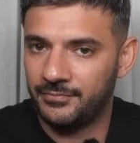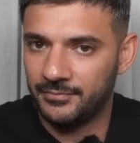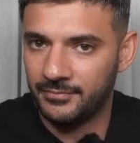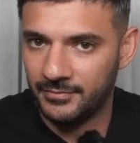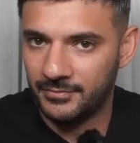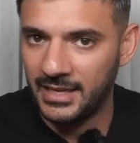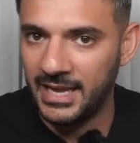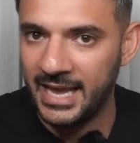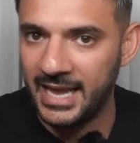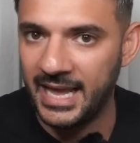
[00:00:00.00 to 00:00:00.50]

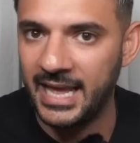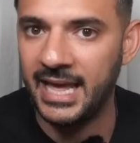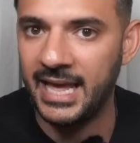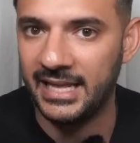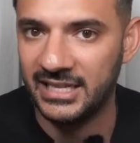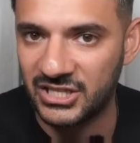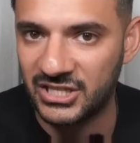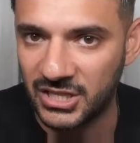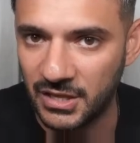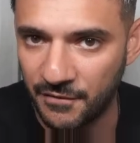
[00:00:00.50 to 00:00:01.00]
it
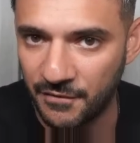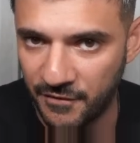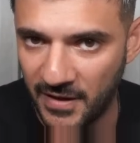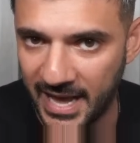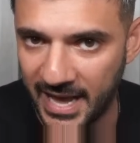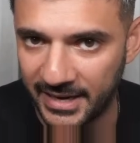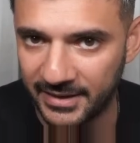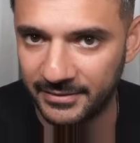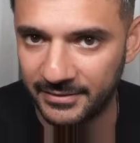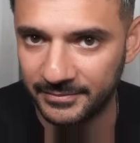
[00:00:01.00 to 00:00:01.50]
hits the
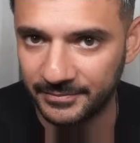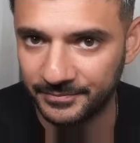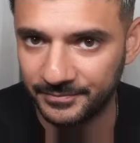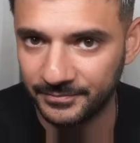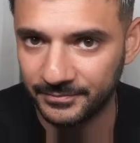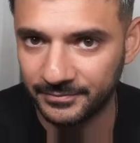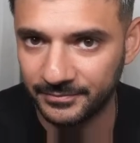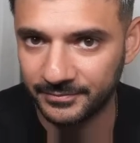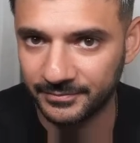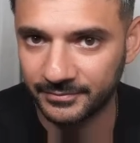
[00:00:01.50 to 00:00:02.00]
fan.
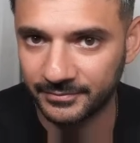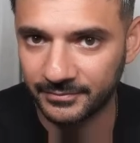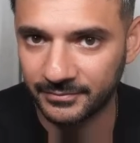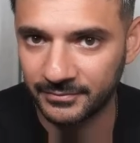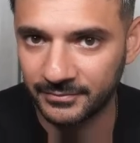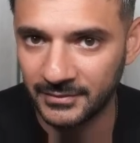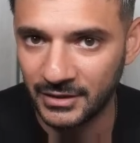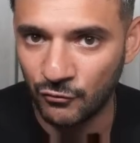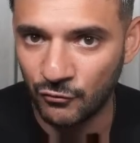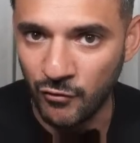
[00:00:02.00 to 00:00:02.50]

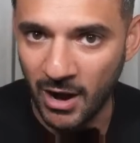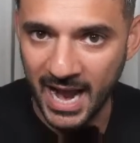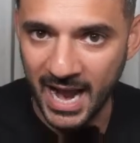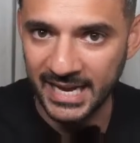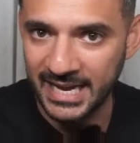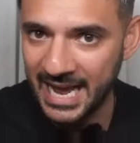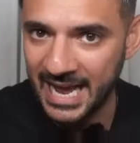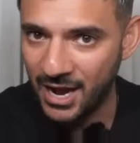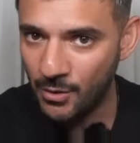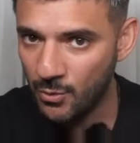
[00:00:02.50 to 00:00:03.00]
Right
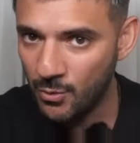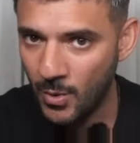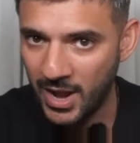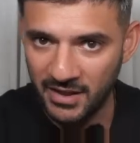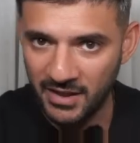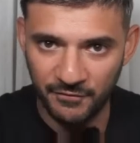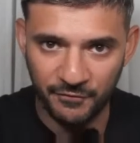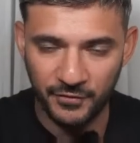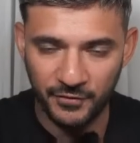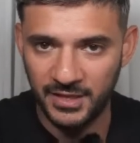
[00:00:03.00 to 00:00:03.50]
now, we're
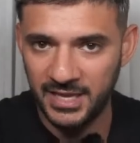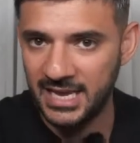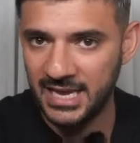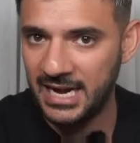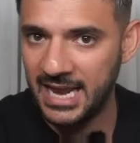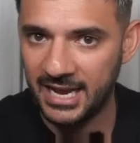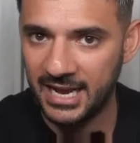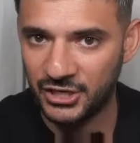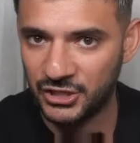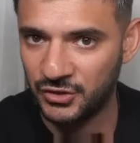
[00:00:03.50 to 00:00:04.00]
waiting for the
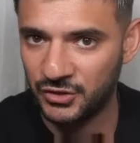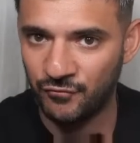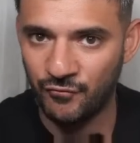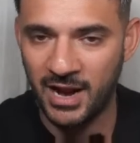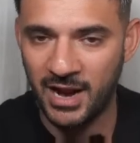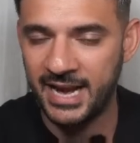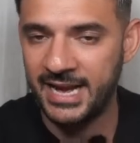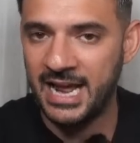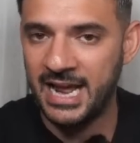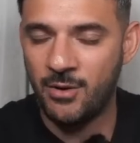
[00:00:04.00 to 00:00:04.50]
election.
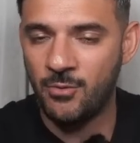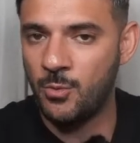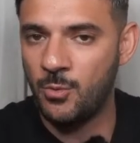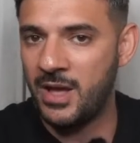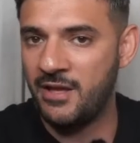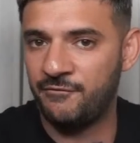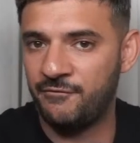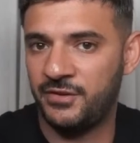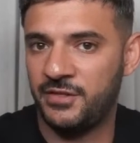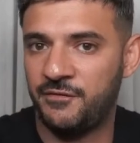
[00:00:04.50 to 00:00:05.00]
Right now, we're
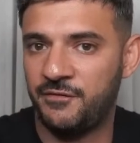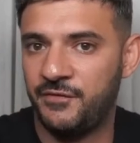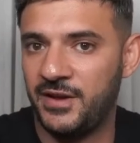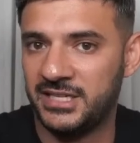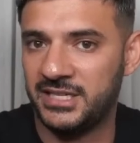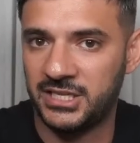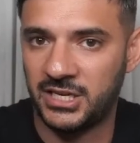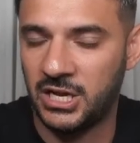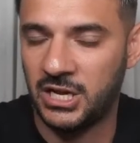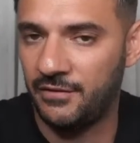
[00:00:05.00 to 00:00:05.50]
waiting for the Fed
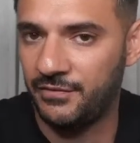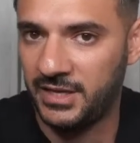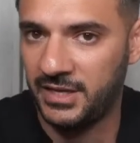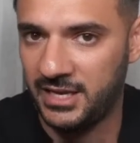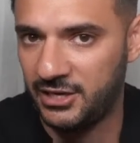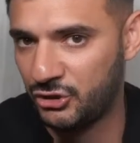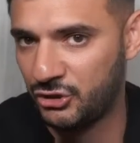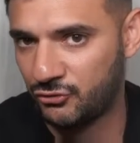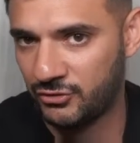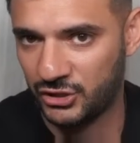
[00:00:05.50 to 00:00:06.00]
to cut the
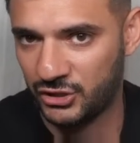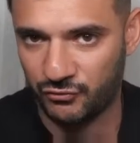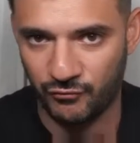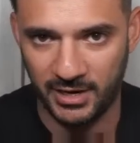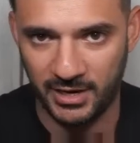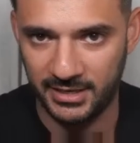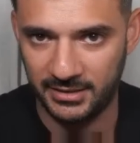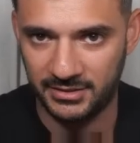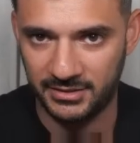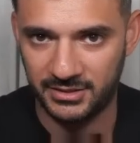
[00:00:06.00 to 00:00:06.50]
interest
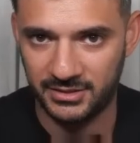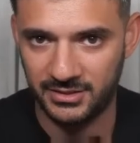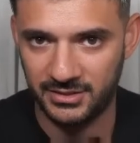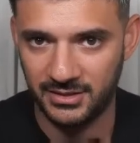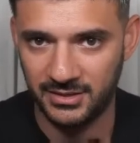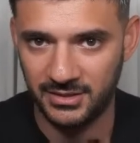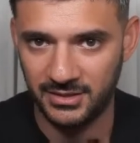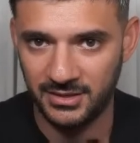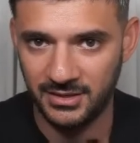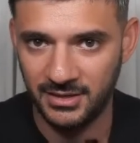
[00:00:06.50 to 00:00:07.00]
rates.
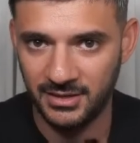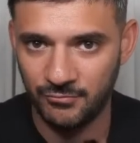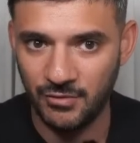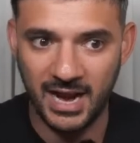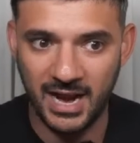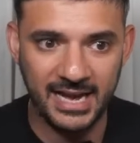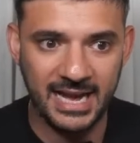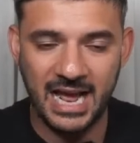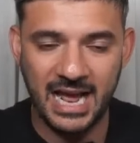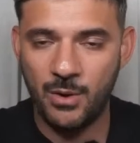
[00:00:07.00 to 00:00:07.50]

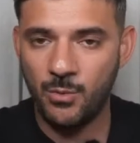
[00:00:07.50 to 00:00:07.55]
Right now, we're